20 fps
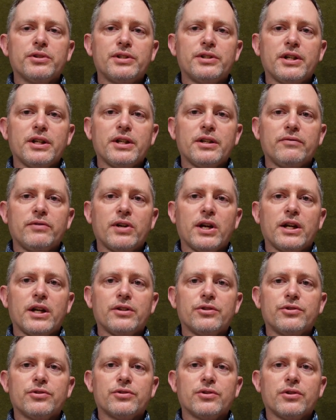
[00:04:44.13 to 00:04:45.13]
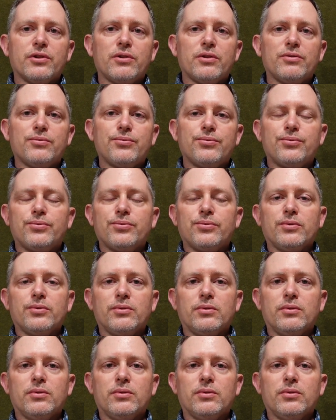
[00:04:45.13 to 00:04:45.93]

take advantage of